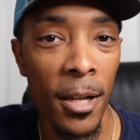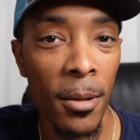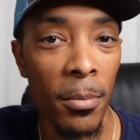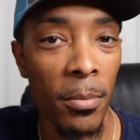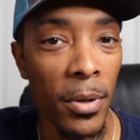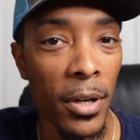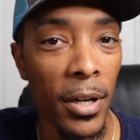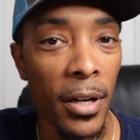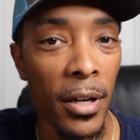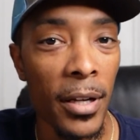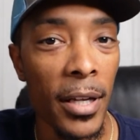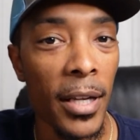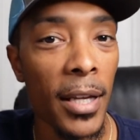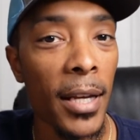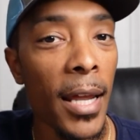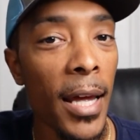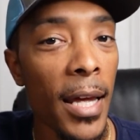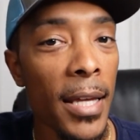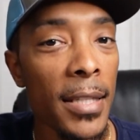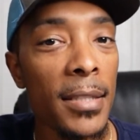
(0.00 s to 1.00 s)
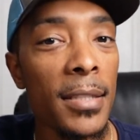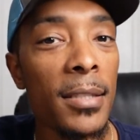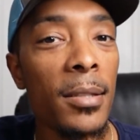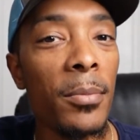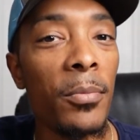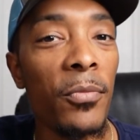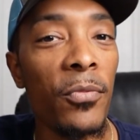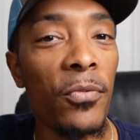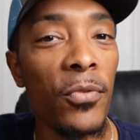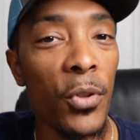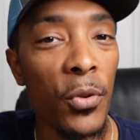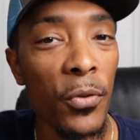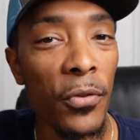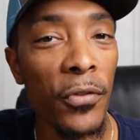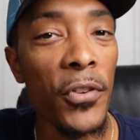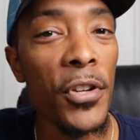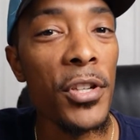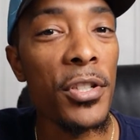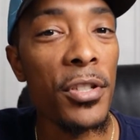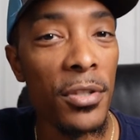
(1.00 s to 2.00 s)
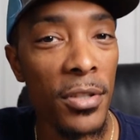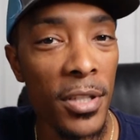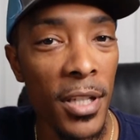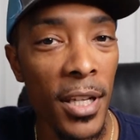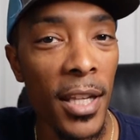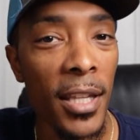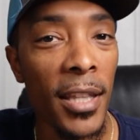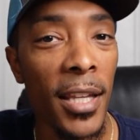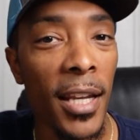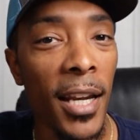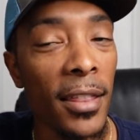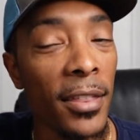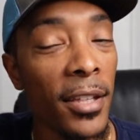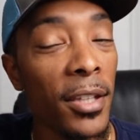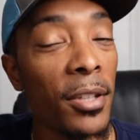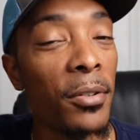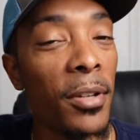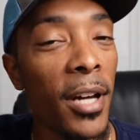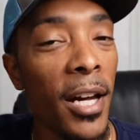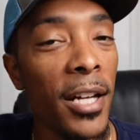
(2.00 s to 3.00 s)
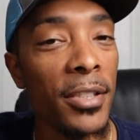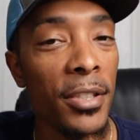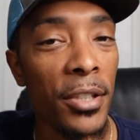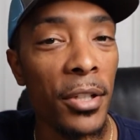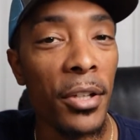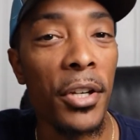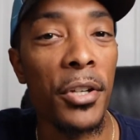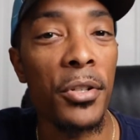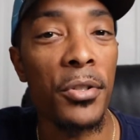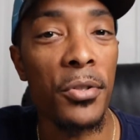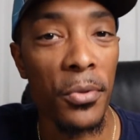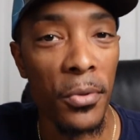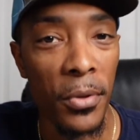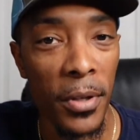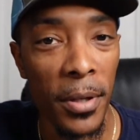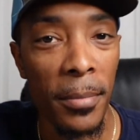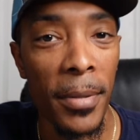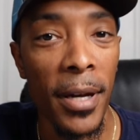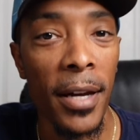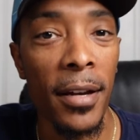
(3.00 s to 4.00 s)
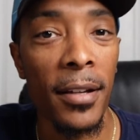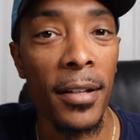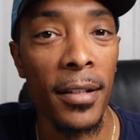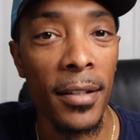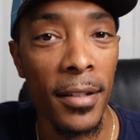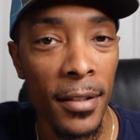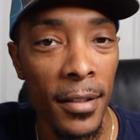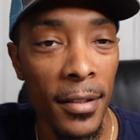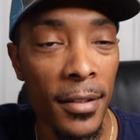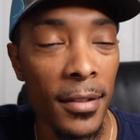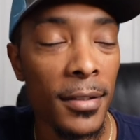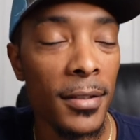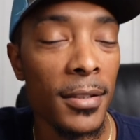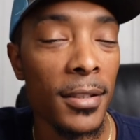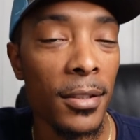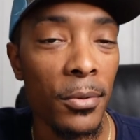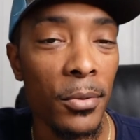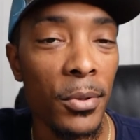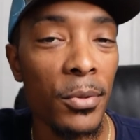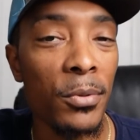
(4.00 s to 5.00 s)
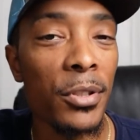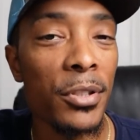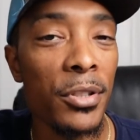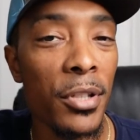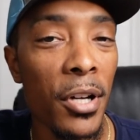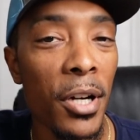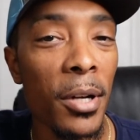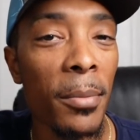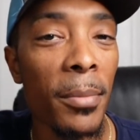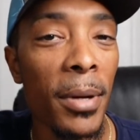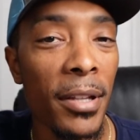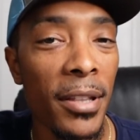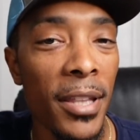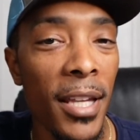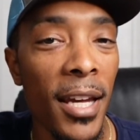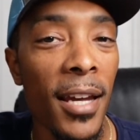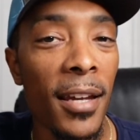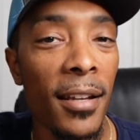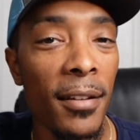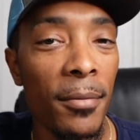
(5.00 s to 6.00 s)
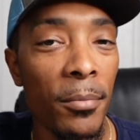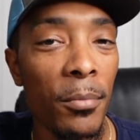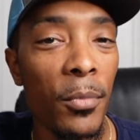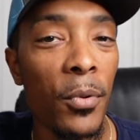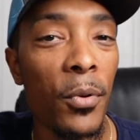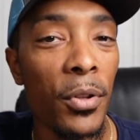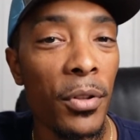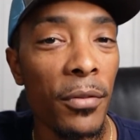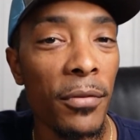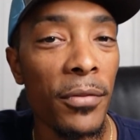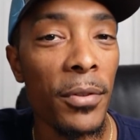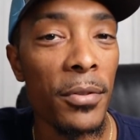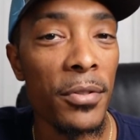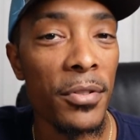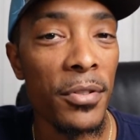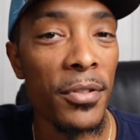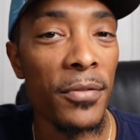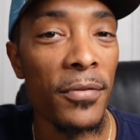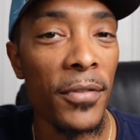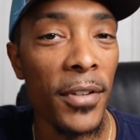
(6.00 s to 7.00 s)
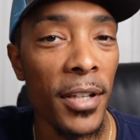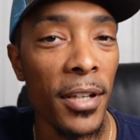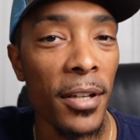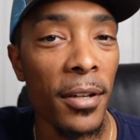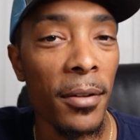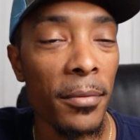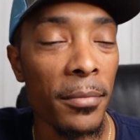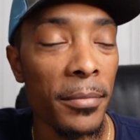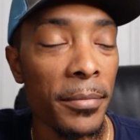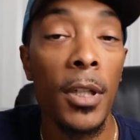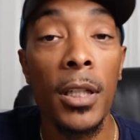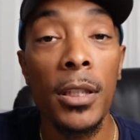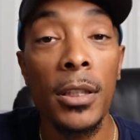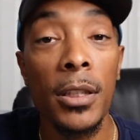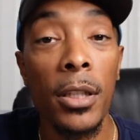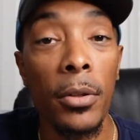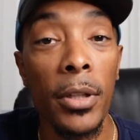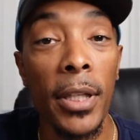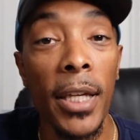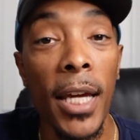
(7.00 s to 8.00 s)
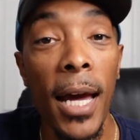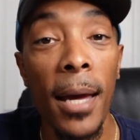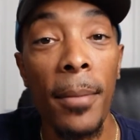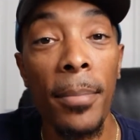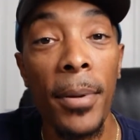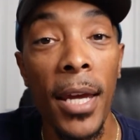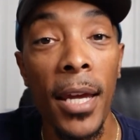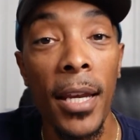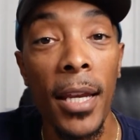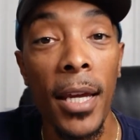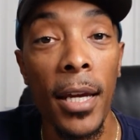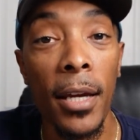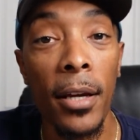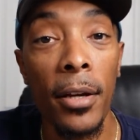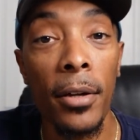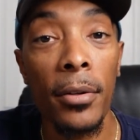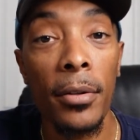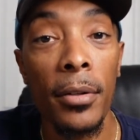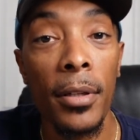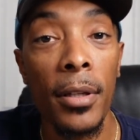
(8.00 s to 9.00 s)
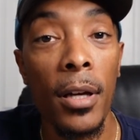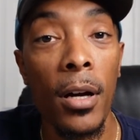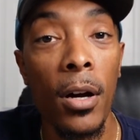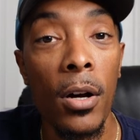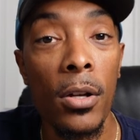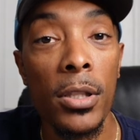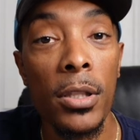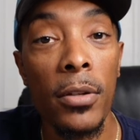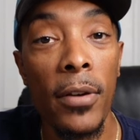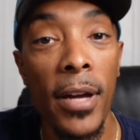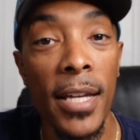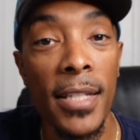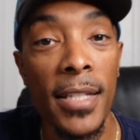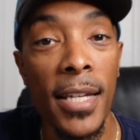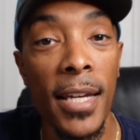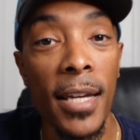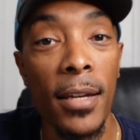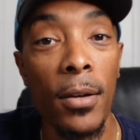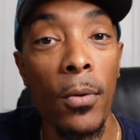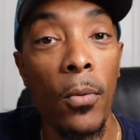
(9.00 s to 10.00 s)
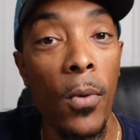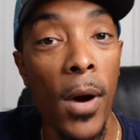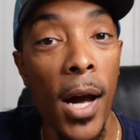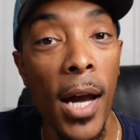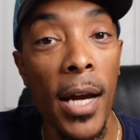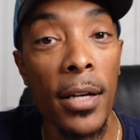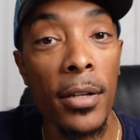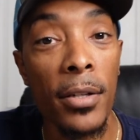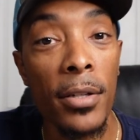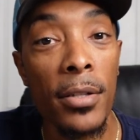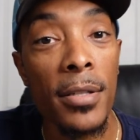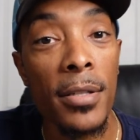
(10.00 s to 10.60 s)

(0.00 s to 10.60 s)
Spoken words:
but it has some new features in it that I think you guys are gonna enjoy about it. So we'll talk about that more in the future of this video. So the iPad Air also has a wider